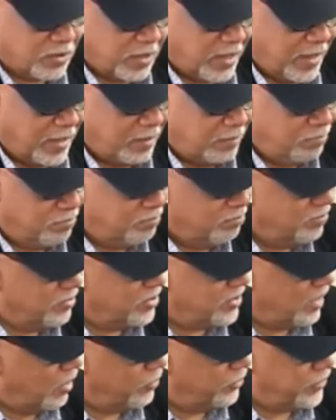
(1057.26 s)
like
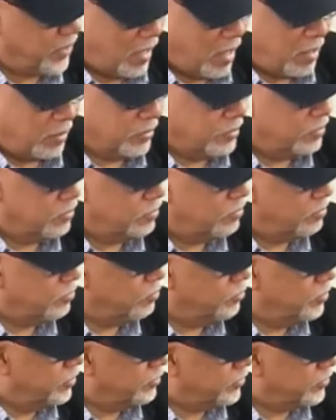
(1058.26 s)
South Holland,
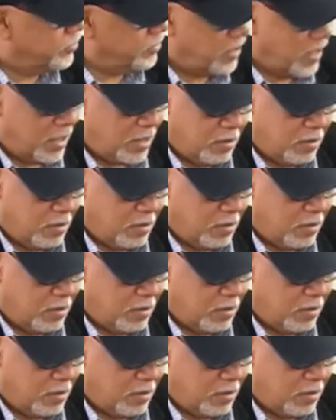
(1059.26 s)
Riverdale,